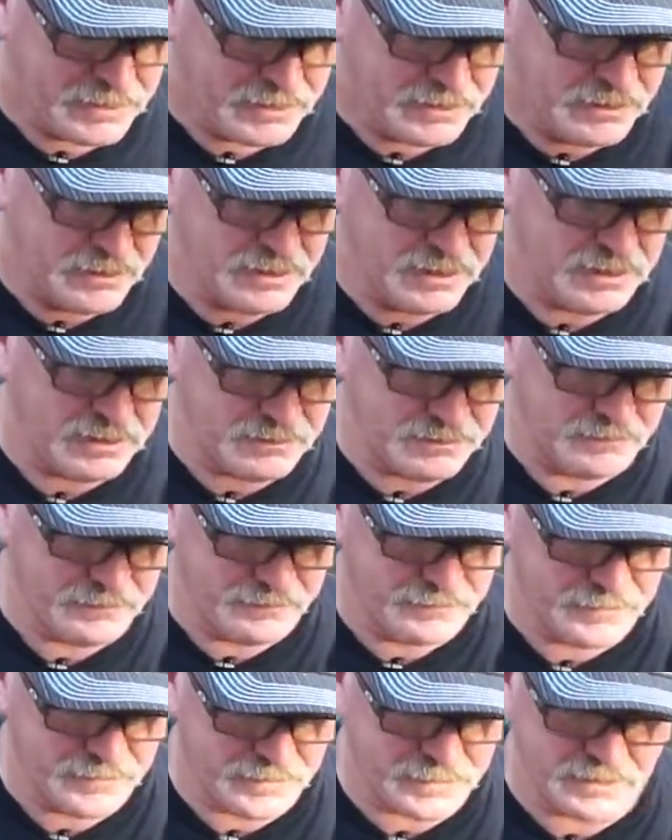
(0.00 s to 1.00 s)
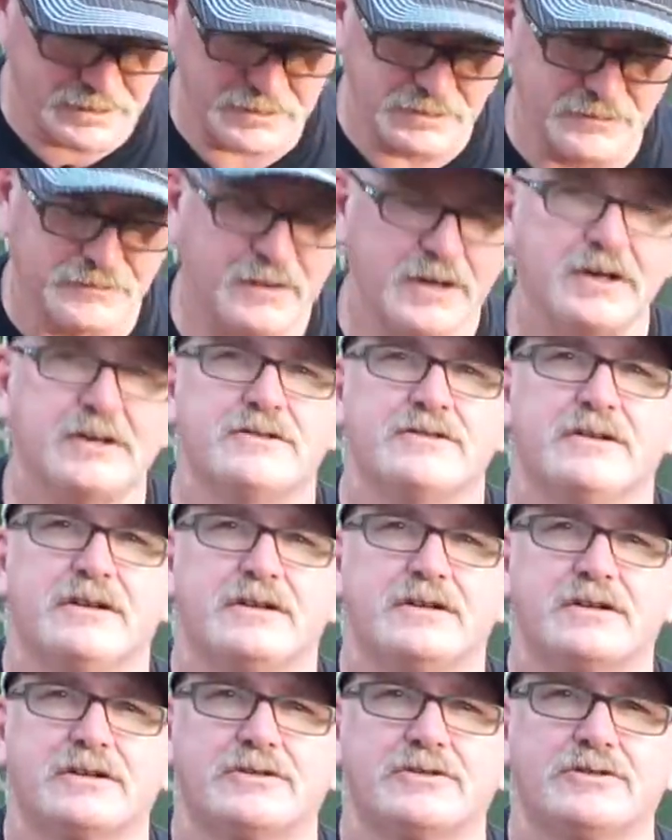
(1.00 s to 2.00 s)
No hell, these flies are out
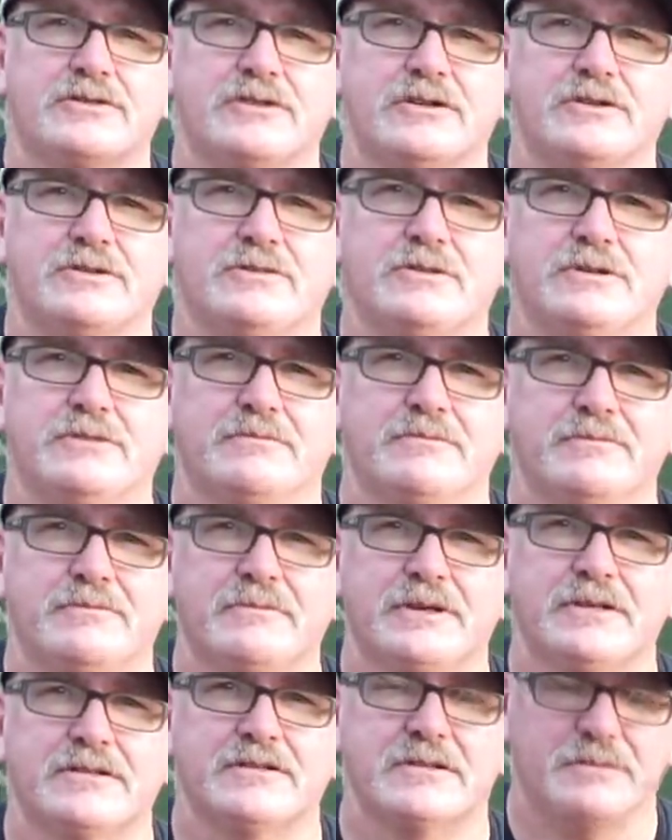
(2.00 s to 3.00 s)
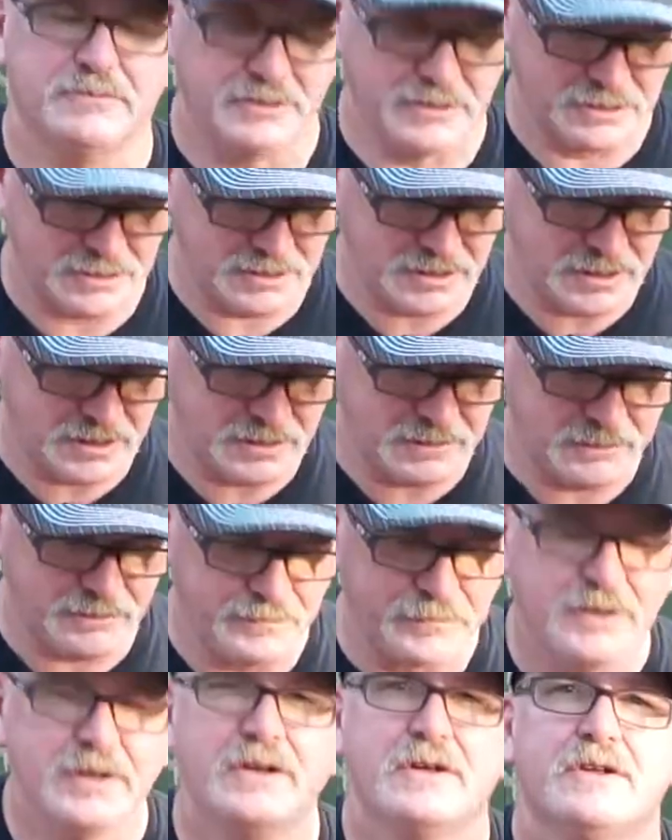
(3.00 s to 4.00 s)
of control. I don't want to mess up this steak.
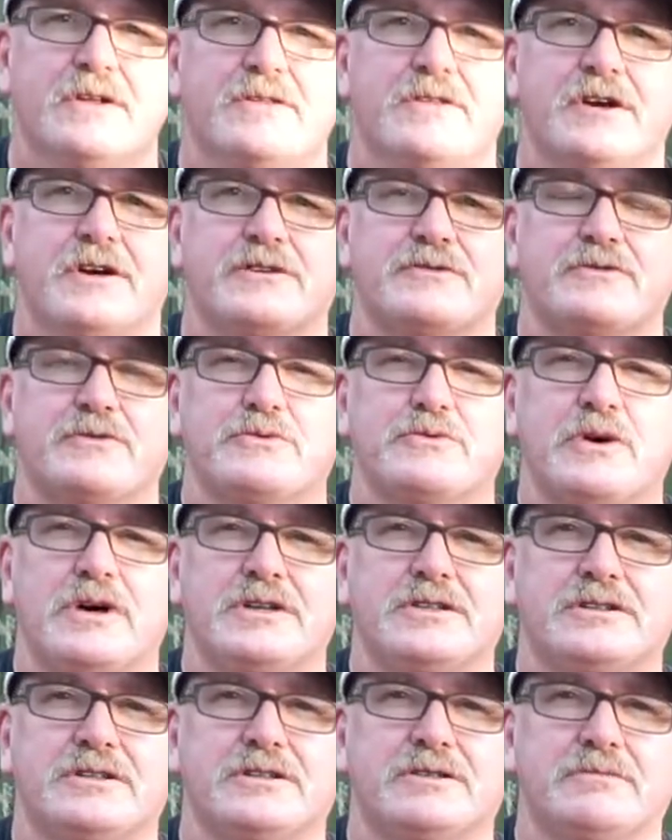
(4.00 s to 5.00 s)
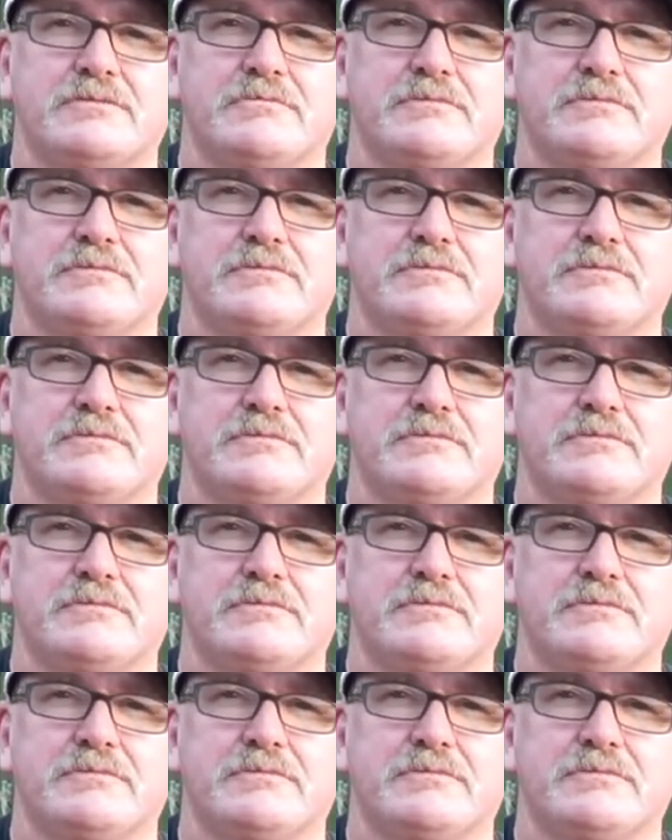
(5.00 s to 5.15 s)
Thanks for watching.